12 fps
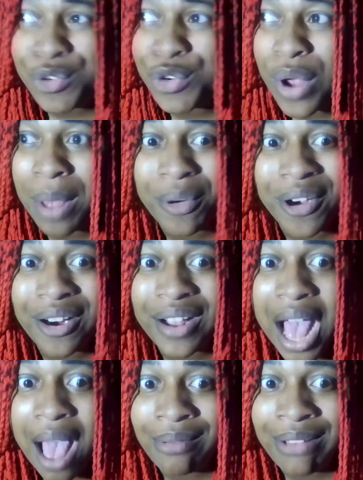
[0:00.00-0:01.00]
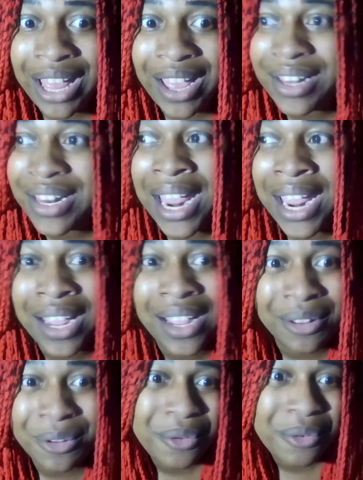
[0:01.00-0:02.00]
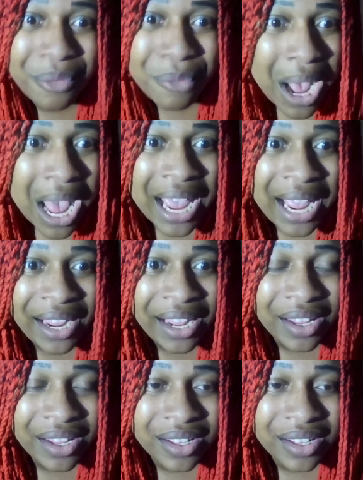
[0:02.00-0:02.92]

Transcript: Trump or Kamala? Like, why?